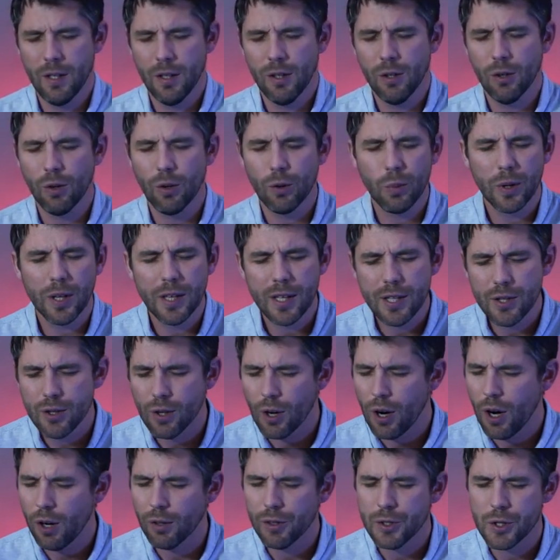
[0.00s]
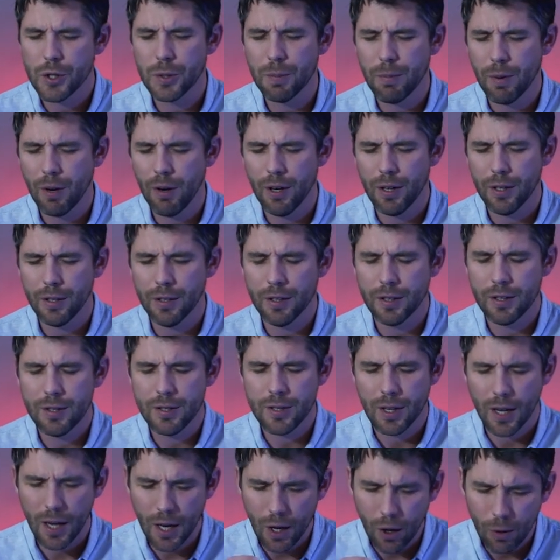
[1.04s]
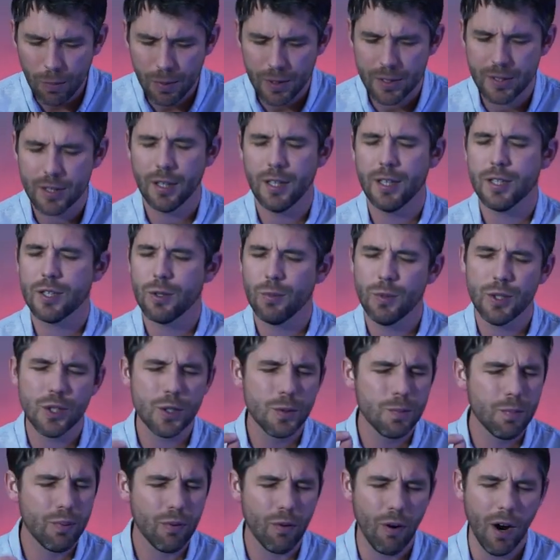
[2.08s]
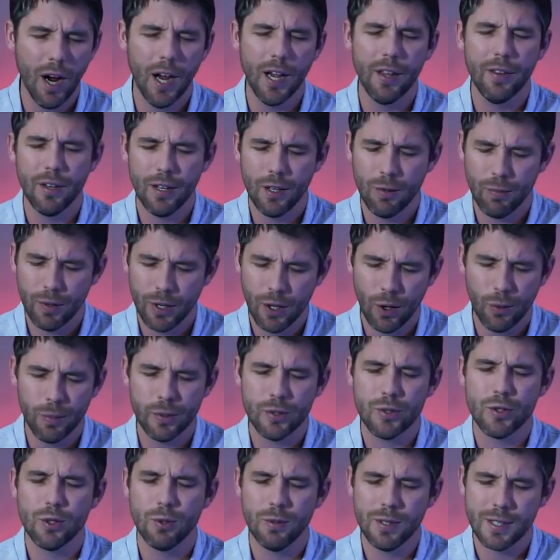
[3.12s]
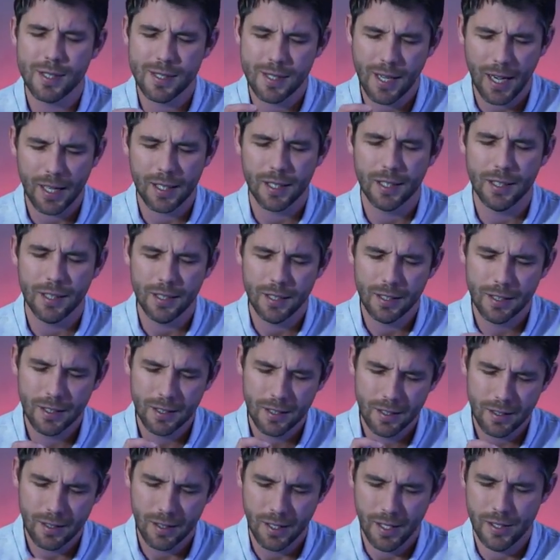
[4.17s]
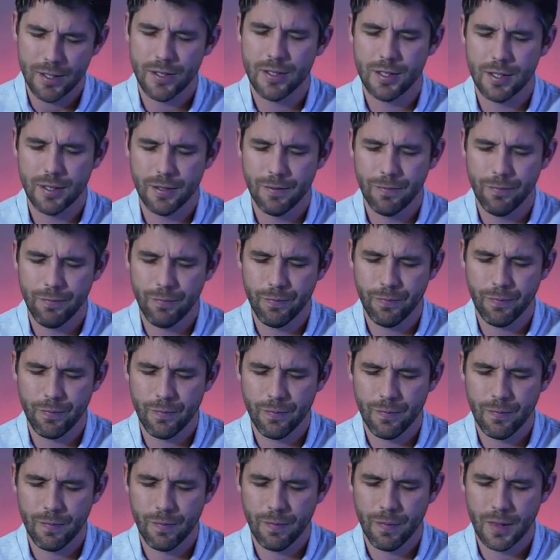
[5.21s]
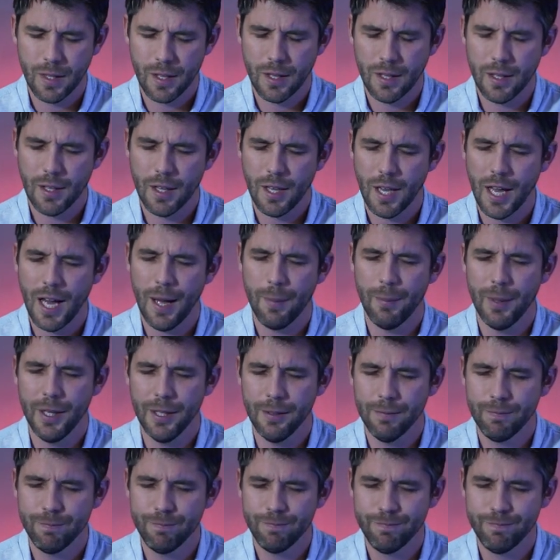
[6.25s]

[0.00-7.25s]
Lord, we need your Holy Spirit to help us in this, and we just pray that he would help us do exactly this. Amen.